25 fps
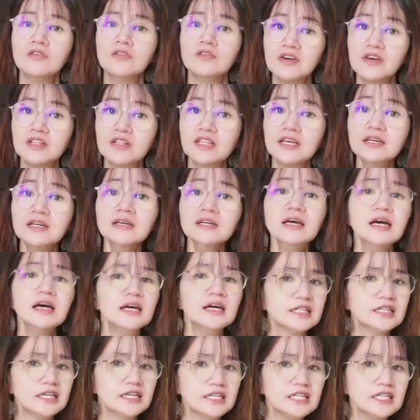Further,
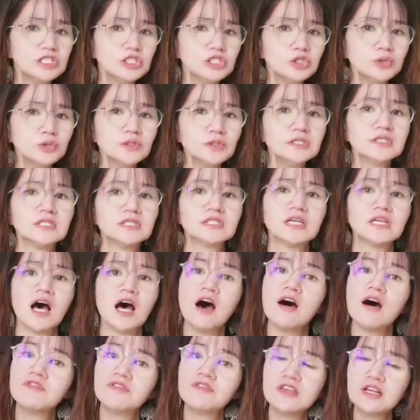the issuance
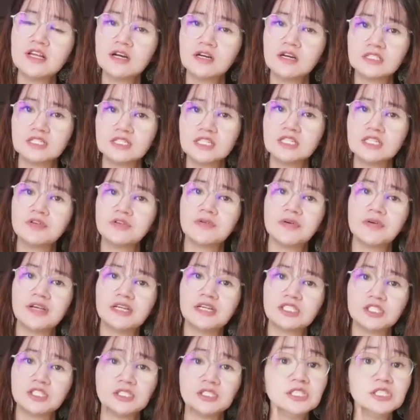of the
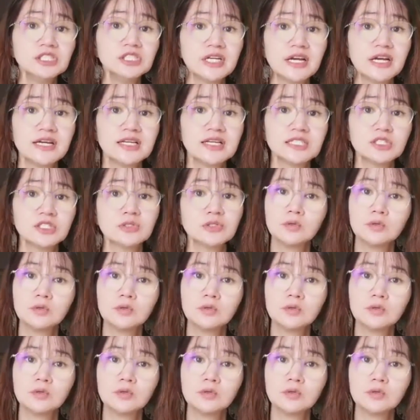consideration shares